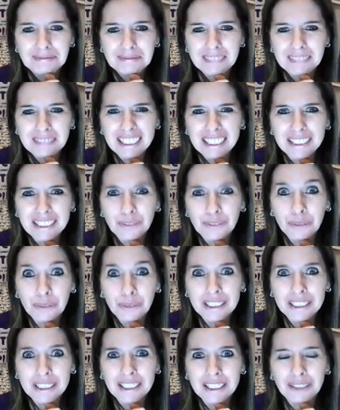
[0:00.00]
That's a
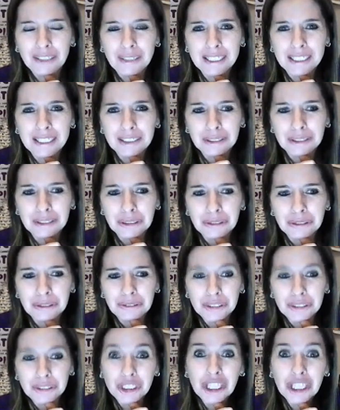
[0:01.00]
really irregular
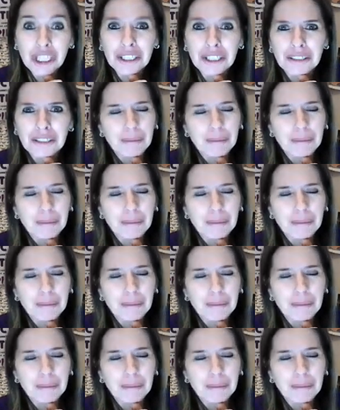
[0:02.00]
chunk,